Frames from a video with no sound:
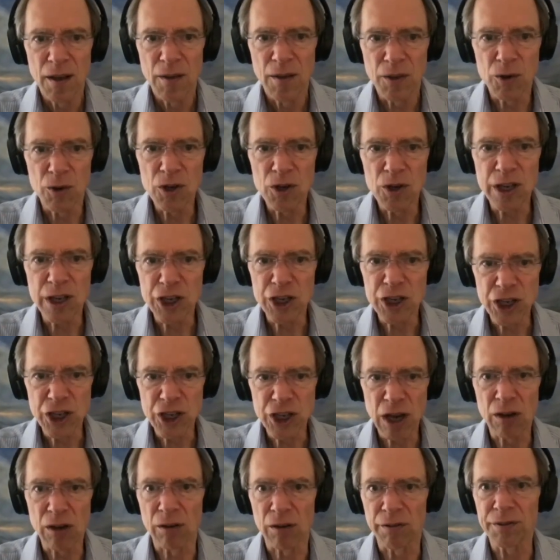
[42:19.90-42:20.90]
They're usually
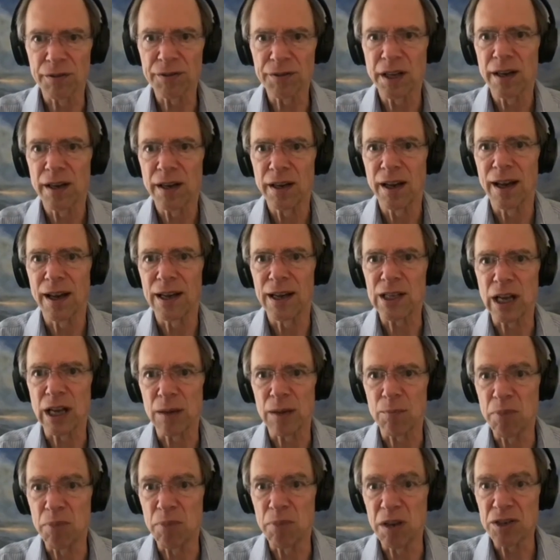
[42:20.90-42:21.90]
shelved as
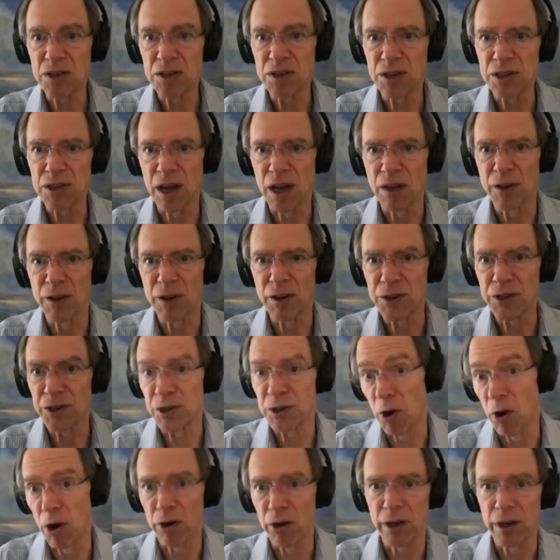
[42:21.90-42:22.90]
like business
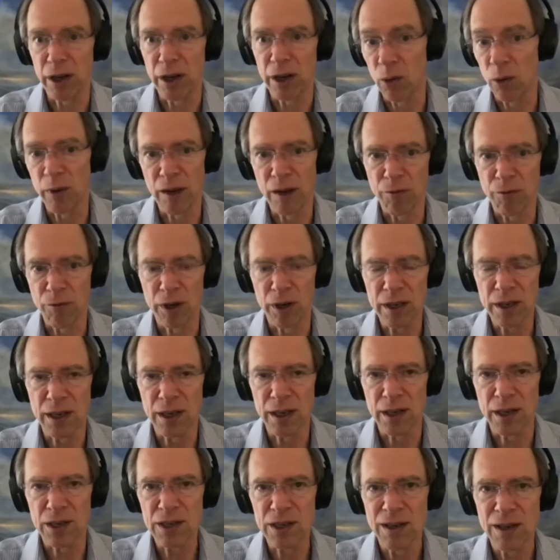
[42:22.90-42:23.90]
nonfiction, marketing, or whatever it
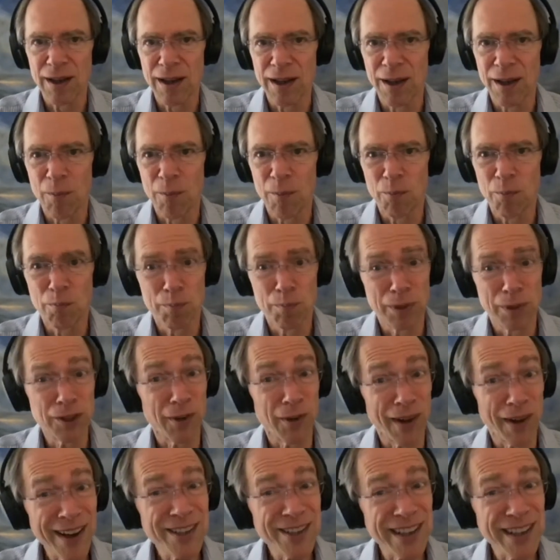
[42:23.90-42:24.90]
is, but
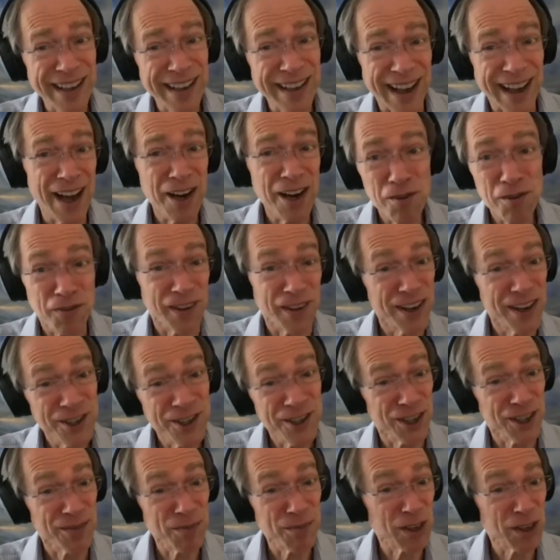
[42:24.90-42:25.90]
they're actually kind of
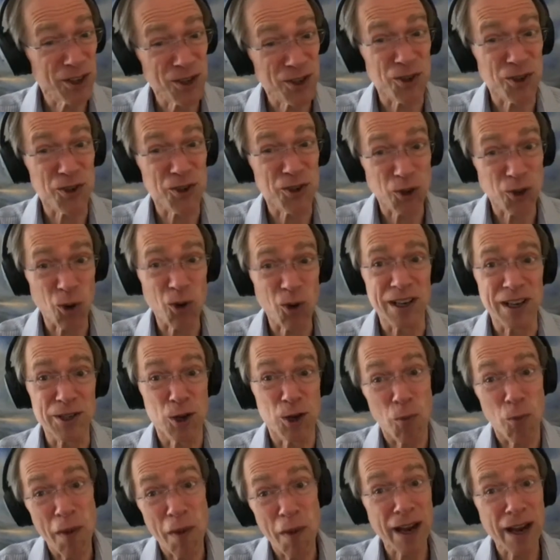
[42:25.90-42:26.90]
fiction because they're
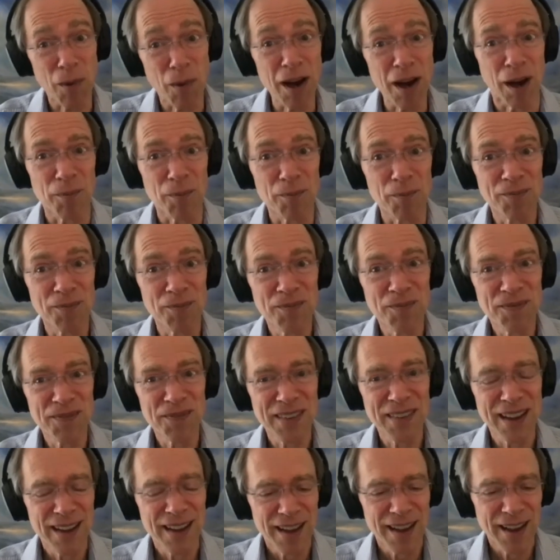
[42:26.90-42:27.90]
stories. you make them up,
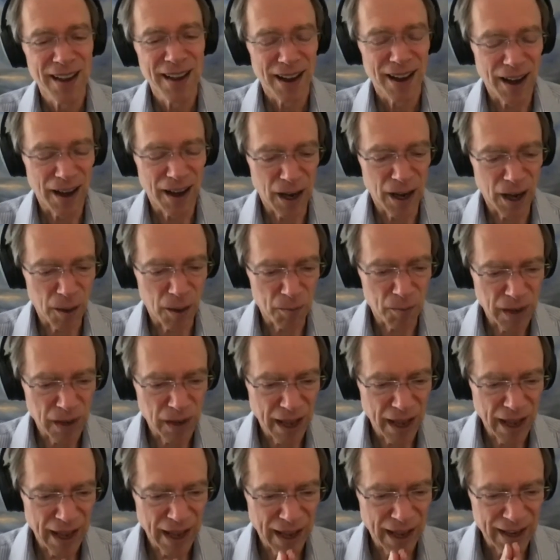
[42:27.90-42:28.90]
um,
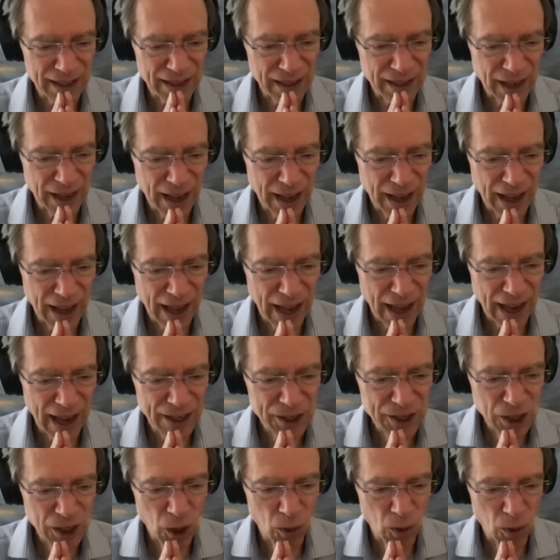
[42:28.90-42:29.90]
and
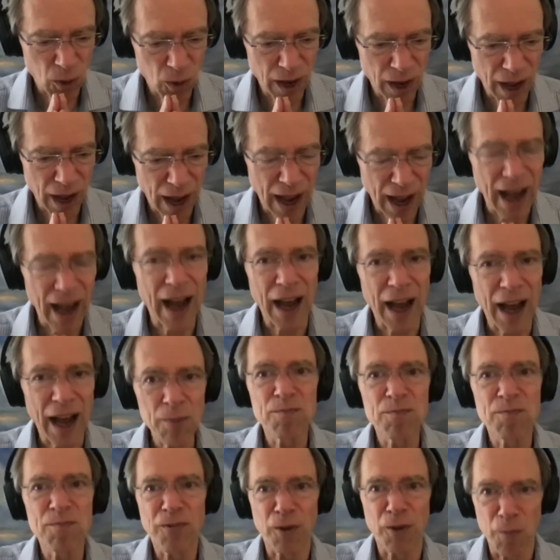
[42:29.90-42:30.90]
so I,
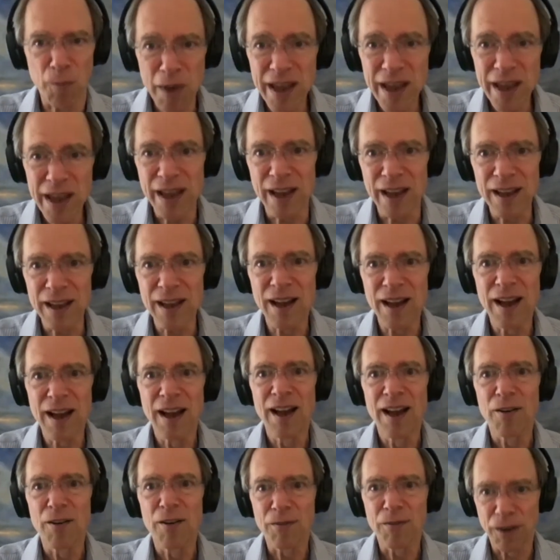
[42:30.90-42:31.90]
I for me,
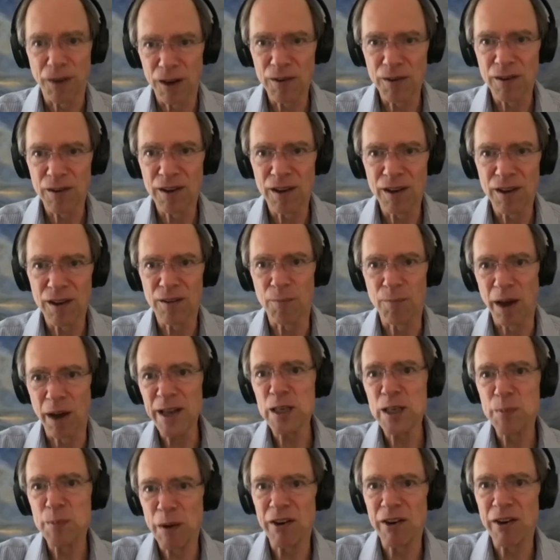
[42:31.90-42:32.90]
fun, my
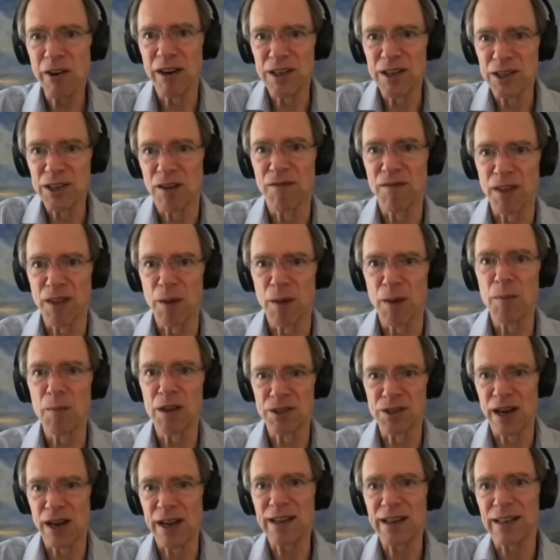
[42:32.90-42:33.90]
experience of them
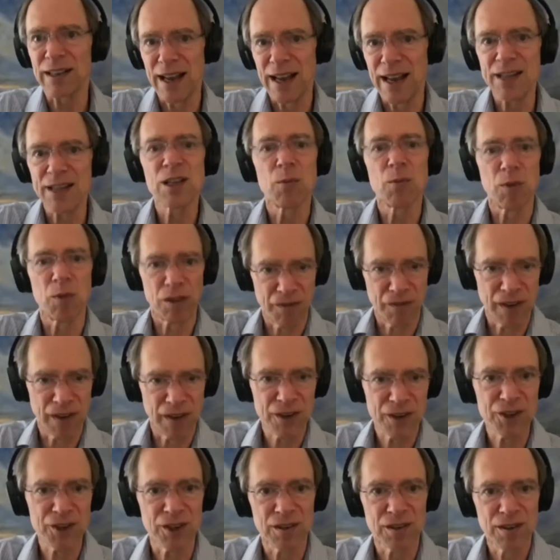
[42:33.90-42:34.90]
is I class them with
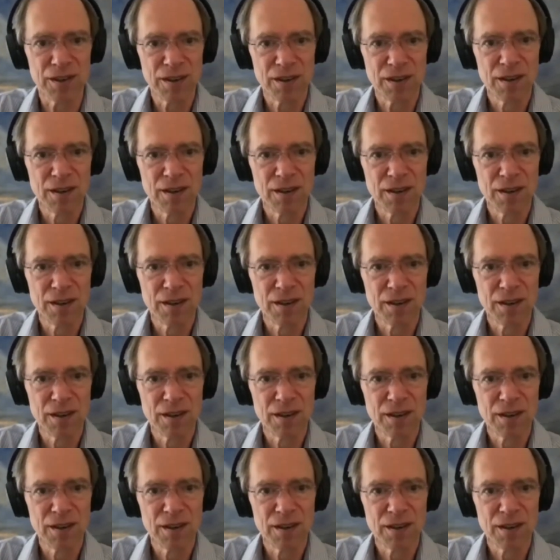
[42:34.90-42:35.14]
fiction.